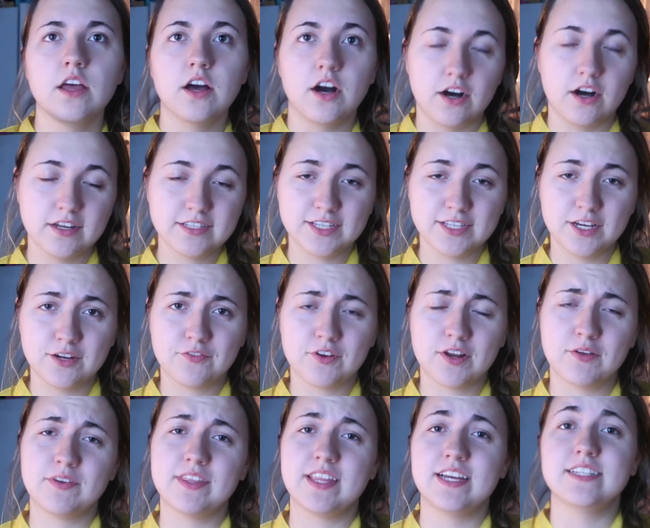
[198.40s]
Also, for
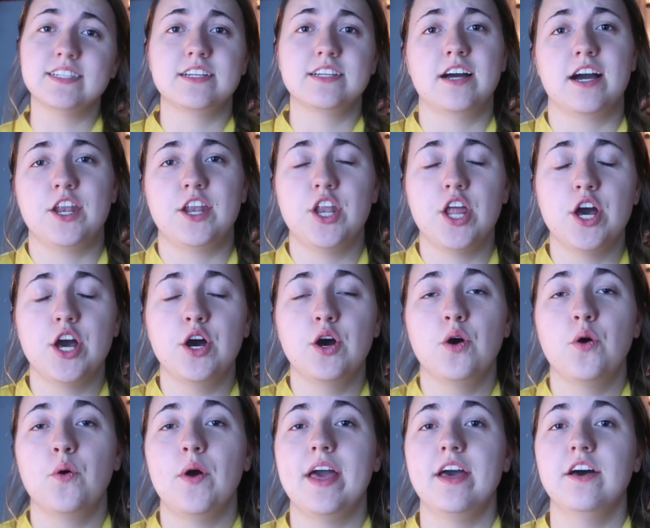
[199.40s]
anyone that did not
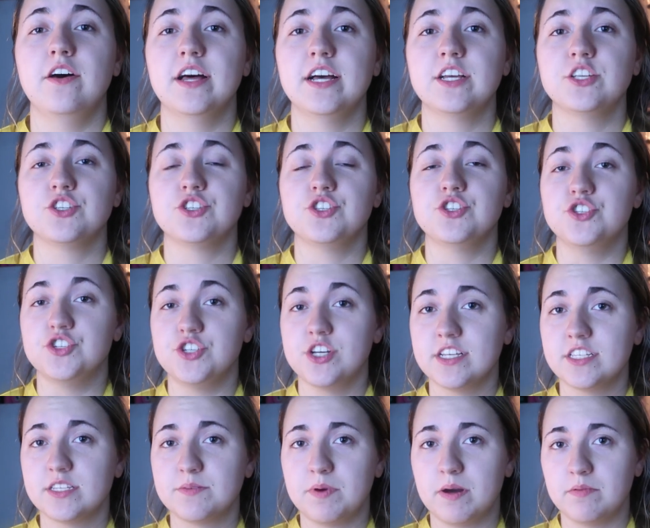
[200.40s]
know, Elle has
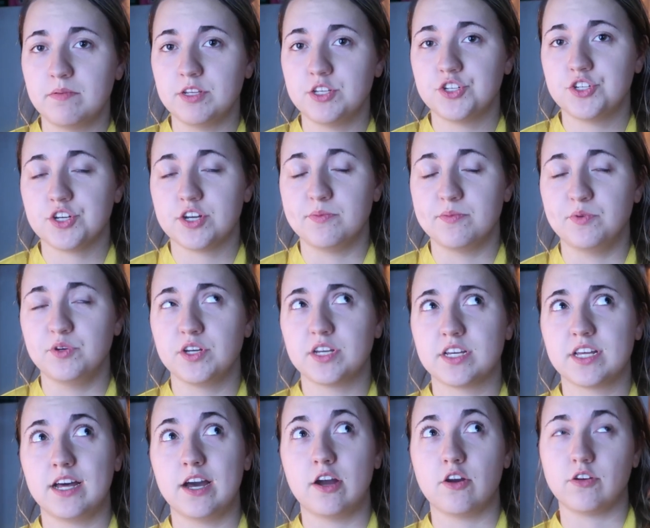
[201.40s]
just published her
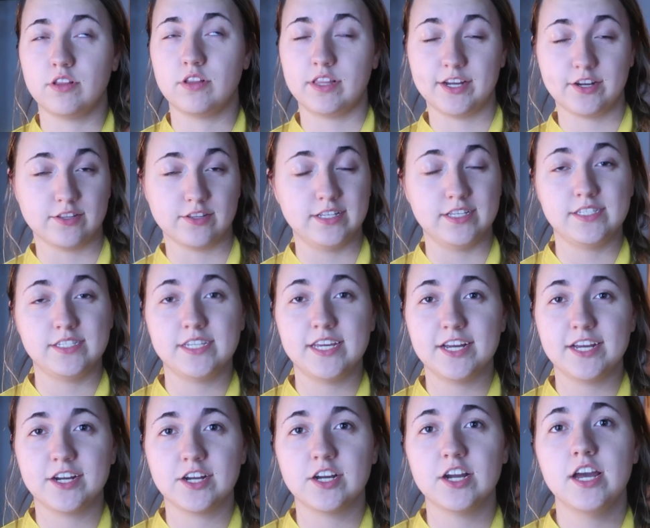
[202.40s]
book earlier this
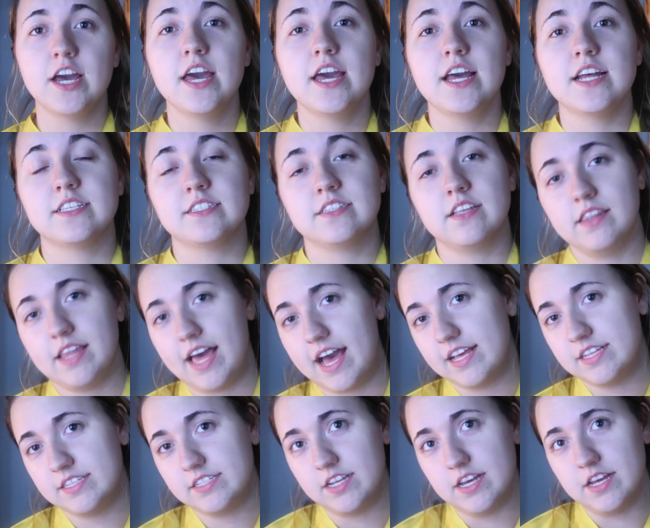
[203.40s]
year. It's the
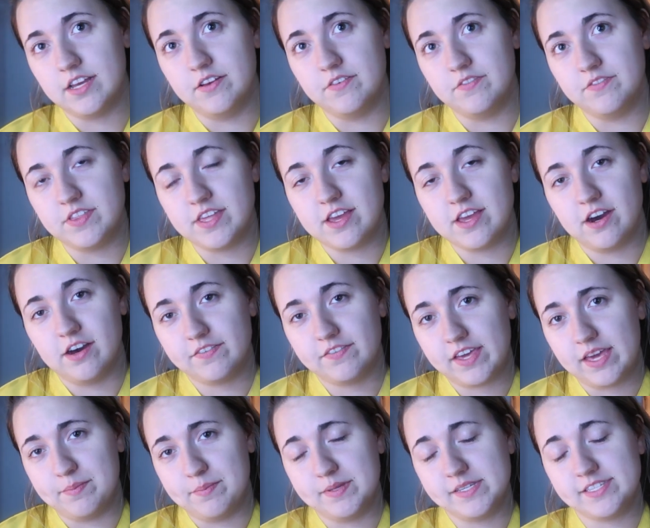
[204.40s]
last of the
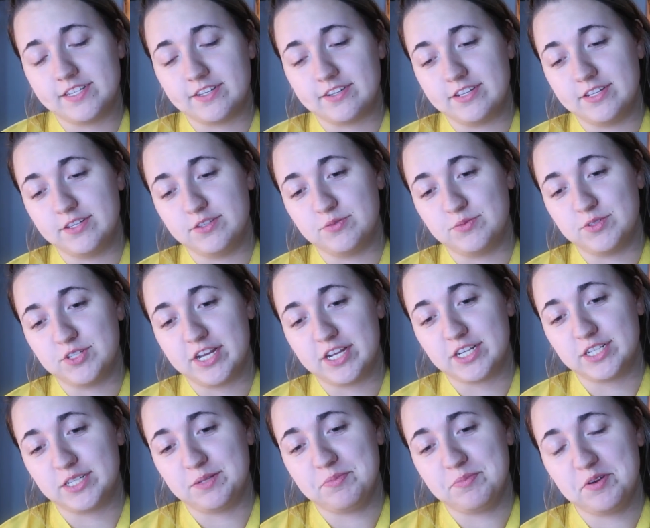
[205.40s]
Off-Campus series, which
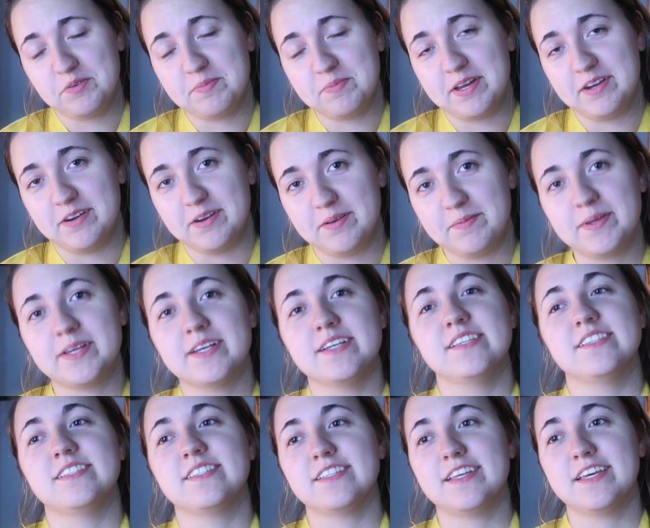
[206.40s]
actually broke my heart
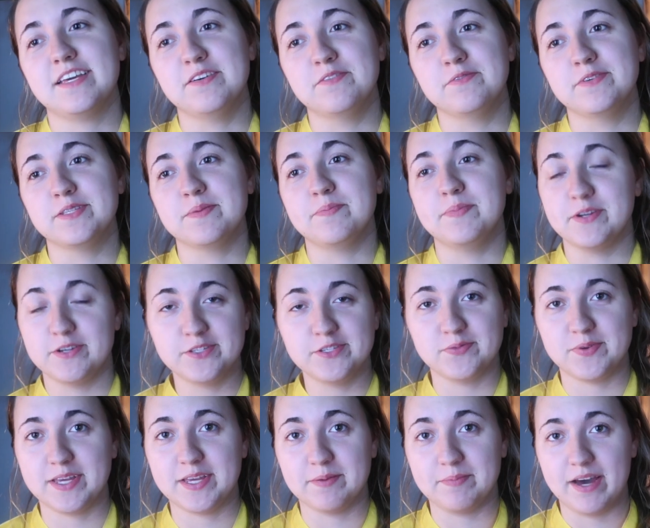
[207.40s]
because it was a
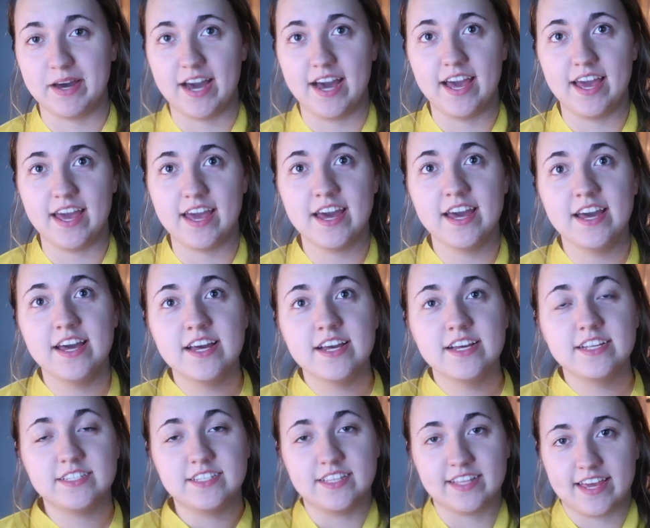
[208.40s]
bittersweet goodbye
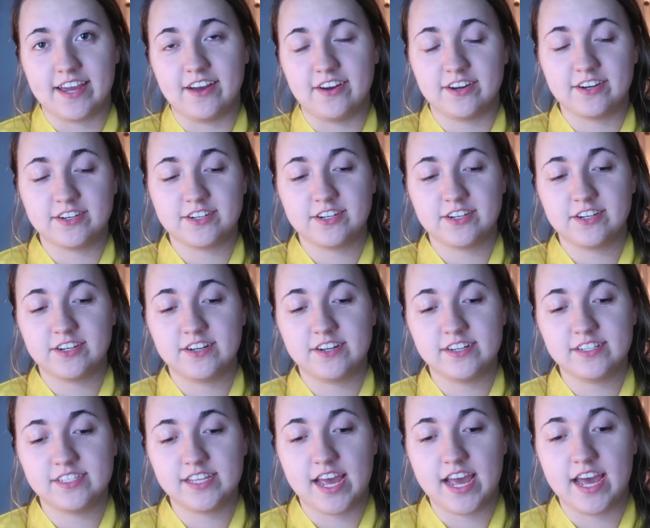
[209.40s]
to the
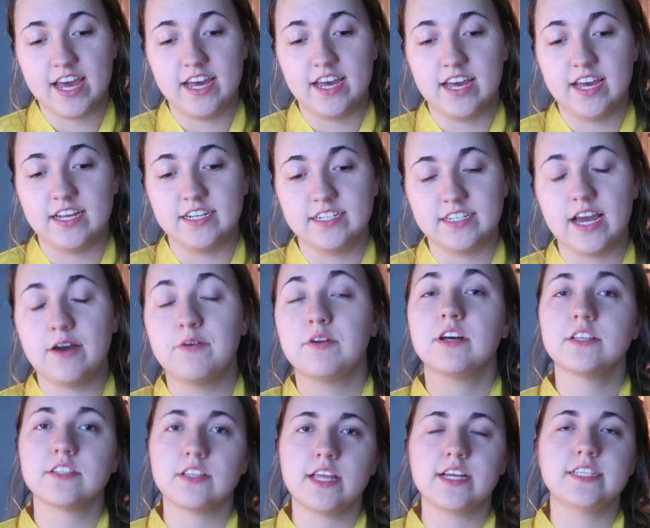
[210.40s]
characters. And I would
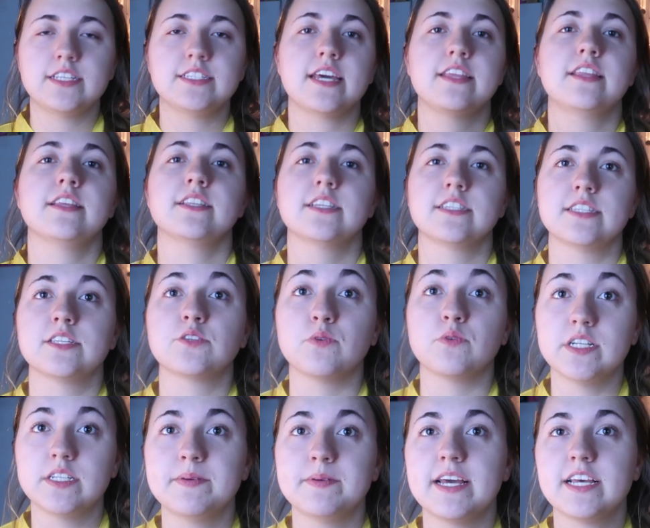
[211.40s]
also like to say that this is
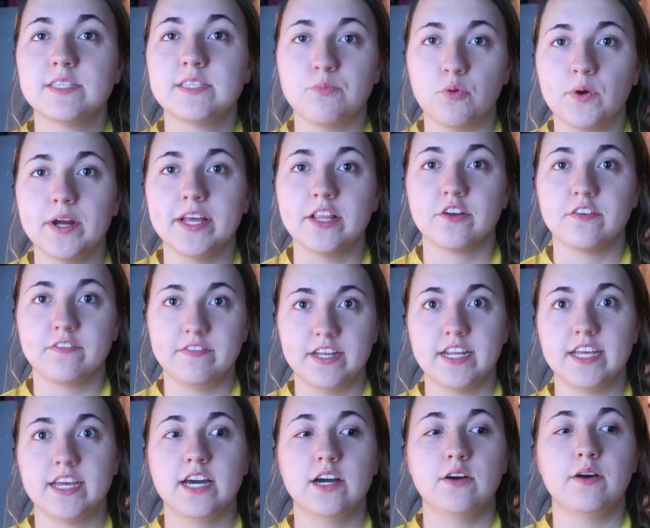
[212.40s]
going to be a spoiler
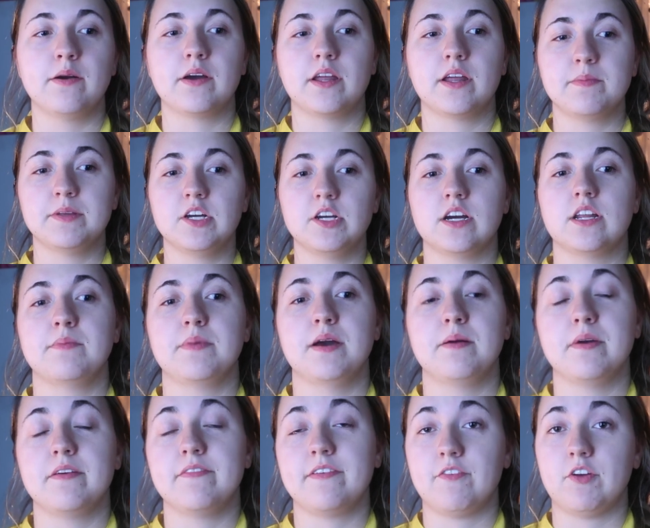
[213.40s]
video. I'm going to be talking about
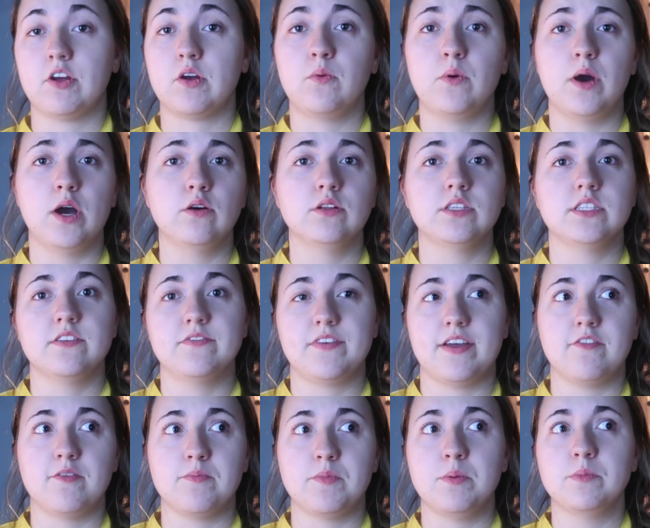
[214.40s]
my favorite quotes and
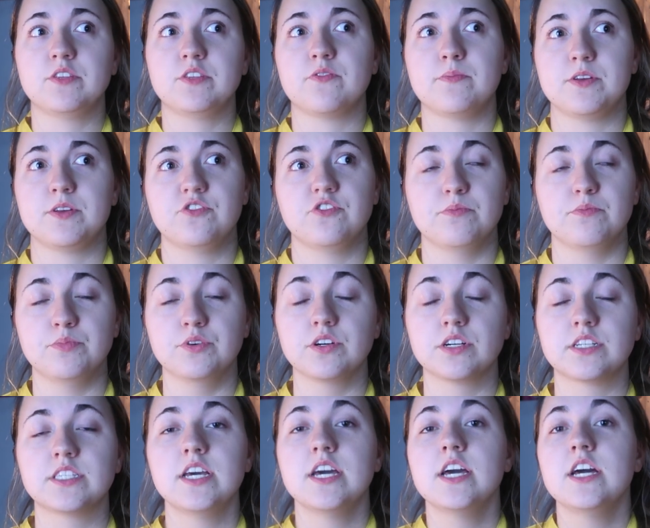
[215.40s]
favorite moments from each of the
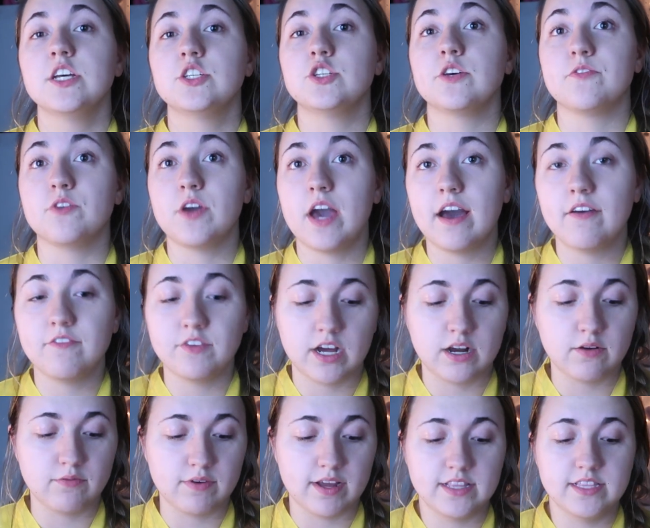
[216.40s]
books. So if you have
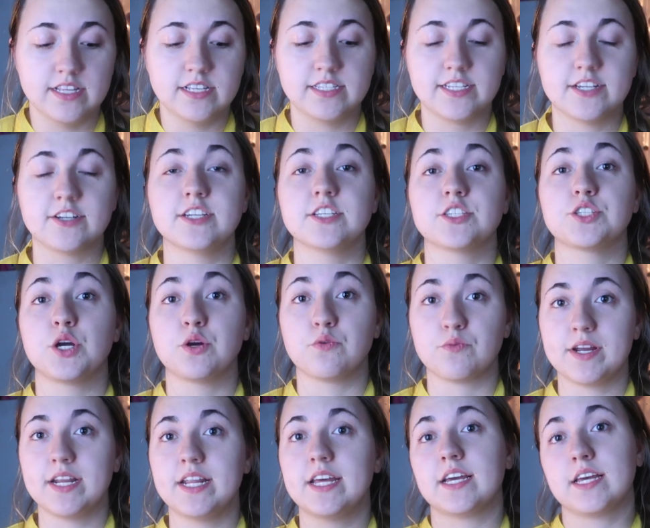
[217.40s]
not read the series, go
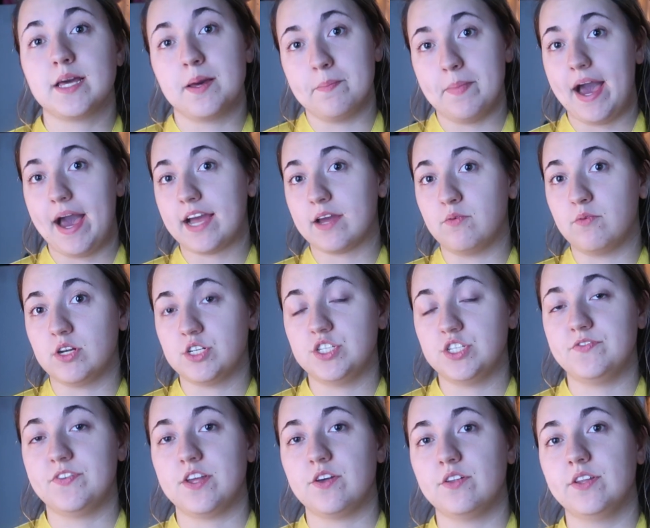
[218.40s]
read it, come back and watch
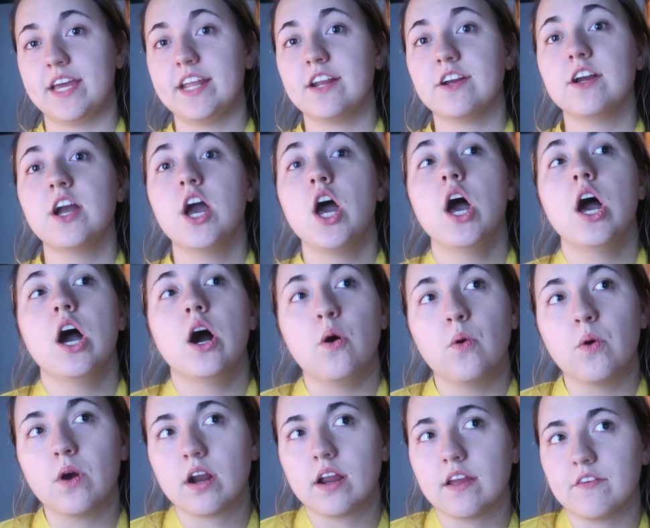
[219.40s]
this video later.
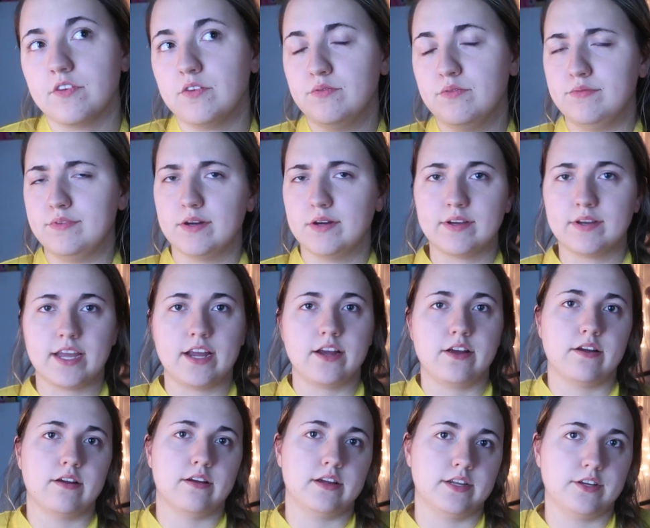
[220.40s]
Or if you don't
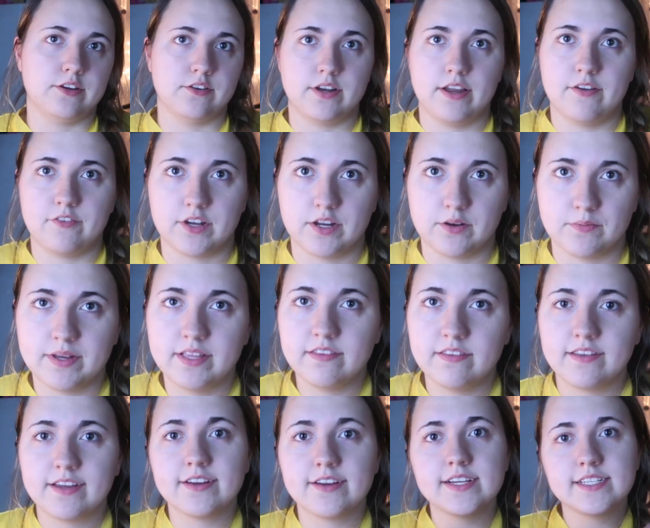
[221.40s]
care and you're never going to read the
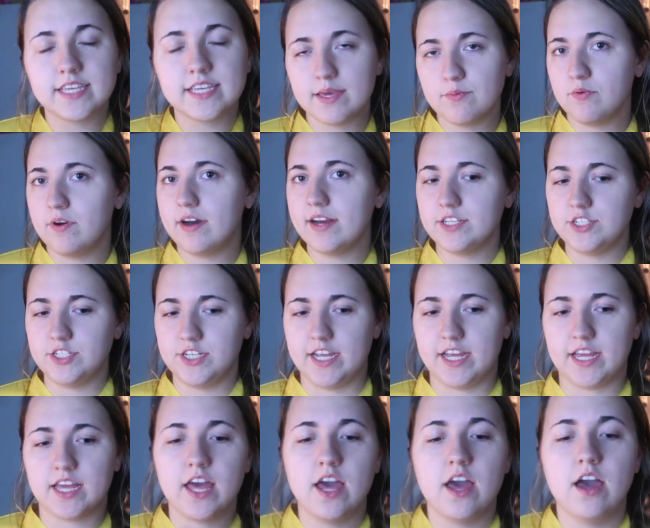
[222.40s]
series, keep
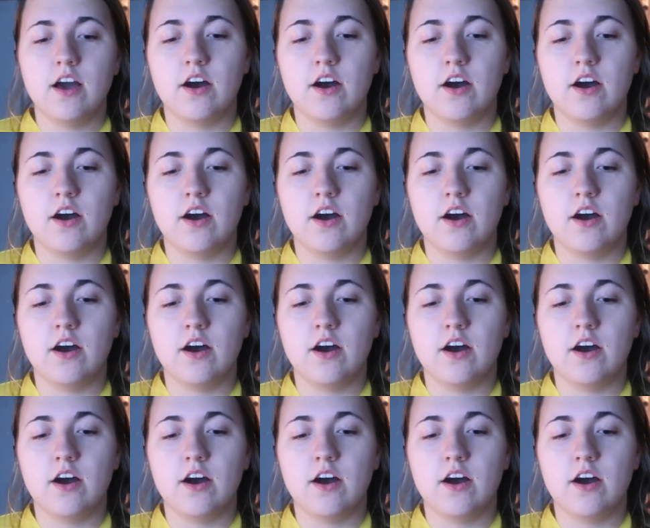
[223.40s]
watching.